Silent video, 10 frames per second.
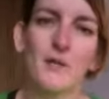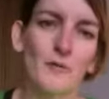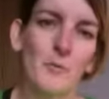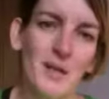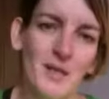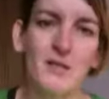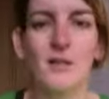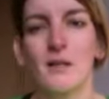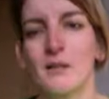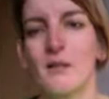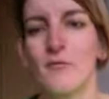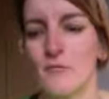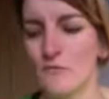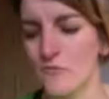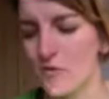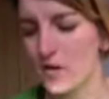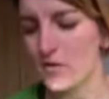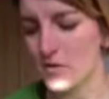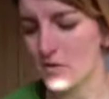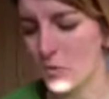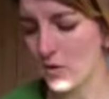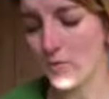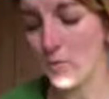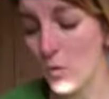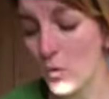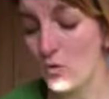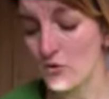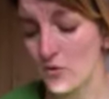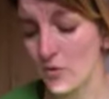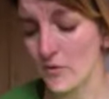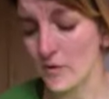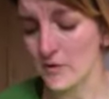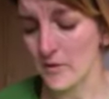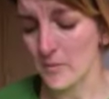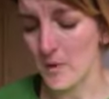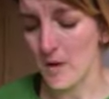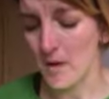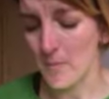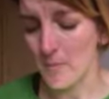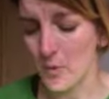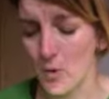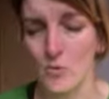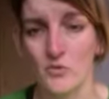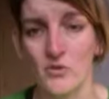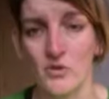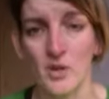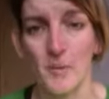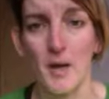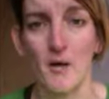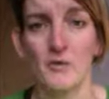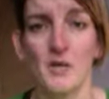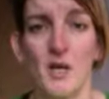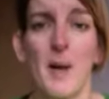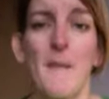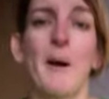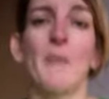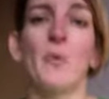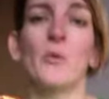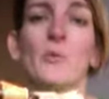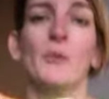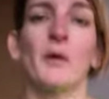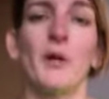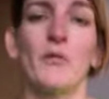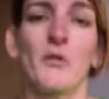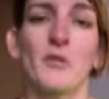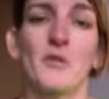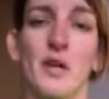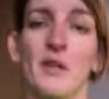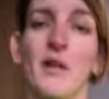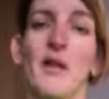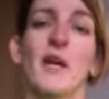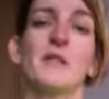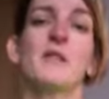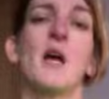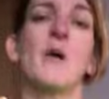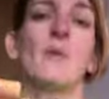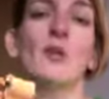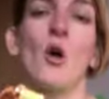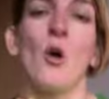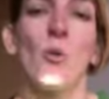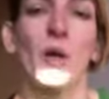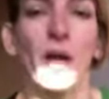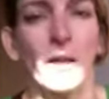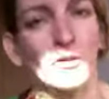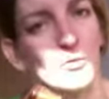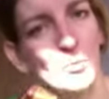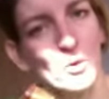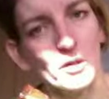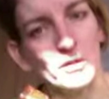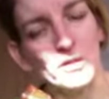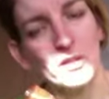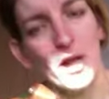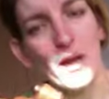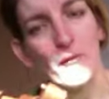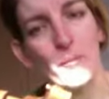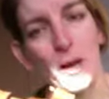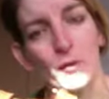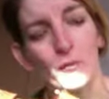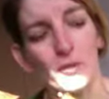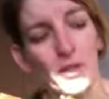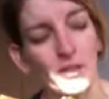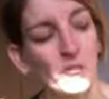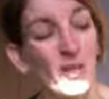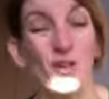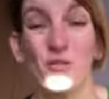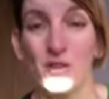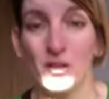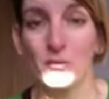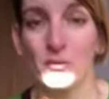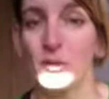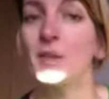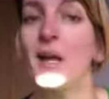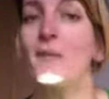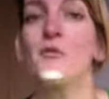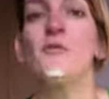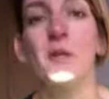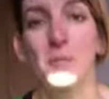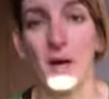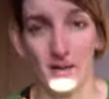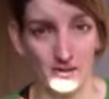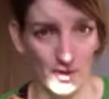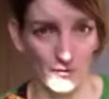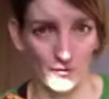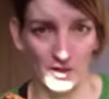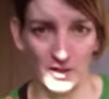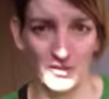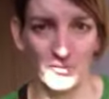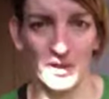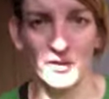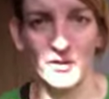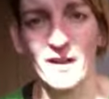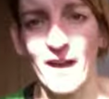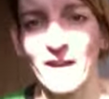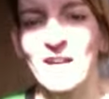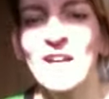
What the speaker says: for me slightly random, or even more so random, post about my Mulberry Roxanne in Darwin Oak and what I've packed for next week, or rather what I'm going to have to repack now for next week. Okay,